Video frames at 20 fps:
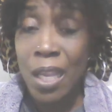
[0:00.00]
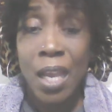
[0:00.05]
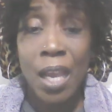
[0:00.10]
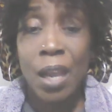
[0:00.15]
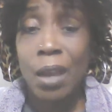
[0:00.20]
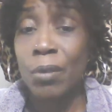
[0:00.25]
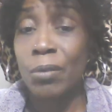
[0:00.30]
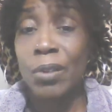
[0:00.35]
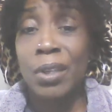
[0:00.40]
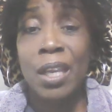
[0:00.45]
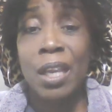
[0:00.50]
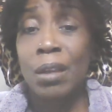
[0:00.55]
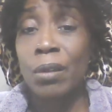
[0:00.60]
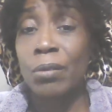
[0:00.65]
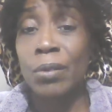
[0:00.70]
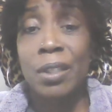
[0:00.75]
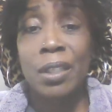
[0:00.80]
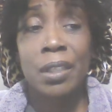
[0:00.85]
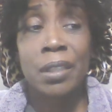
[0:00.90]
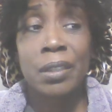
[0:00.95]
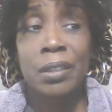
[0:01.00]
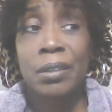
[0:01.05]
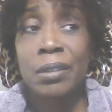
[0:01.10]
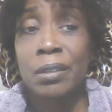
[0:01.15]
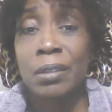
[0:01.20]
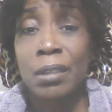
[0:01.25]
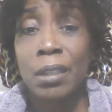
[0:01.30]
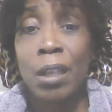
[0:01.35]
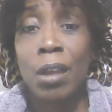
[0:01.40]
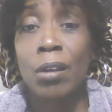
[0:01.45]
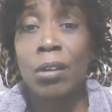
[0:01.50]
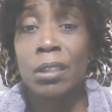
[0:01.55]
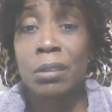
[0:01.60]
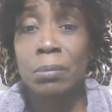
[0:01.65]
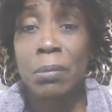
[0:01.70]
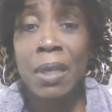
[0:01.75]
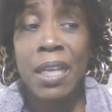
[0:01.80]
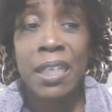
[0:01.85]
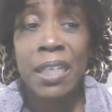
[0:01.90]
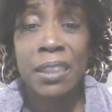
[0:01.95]
I don't care. As long as
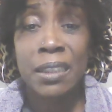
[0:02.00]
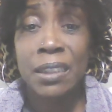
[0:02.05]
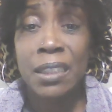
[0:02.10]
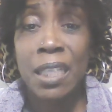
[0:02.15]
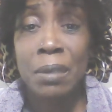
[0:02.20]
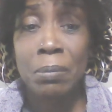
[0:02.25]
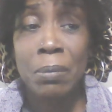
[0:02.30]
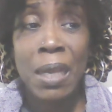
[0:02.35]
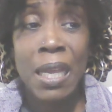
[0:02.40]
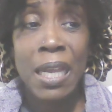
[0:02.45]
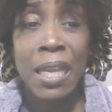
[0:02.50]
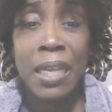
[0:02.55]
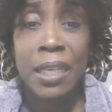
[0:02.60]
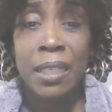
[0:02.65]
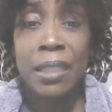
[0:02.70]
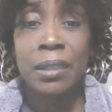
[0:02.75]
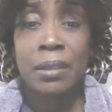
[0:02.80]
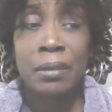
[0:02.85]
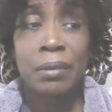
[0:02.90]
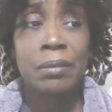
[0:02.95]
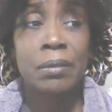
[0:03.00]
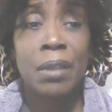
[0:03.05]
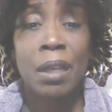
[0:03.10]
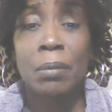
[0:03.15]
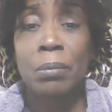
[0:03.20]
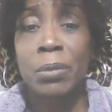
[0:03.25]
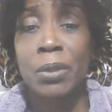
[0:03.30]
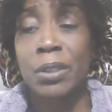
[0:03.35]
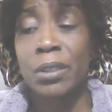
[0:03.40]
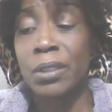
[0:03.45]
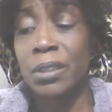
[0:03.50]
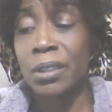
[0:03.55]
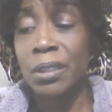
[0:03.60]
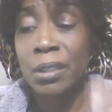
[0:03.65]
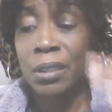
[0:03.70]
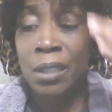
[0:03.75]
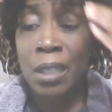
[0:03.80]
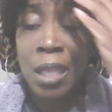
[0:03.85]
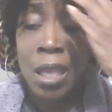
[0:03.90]
mine stay mine, I'm good.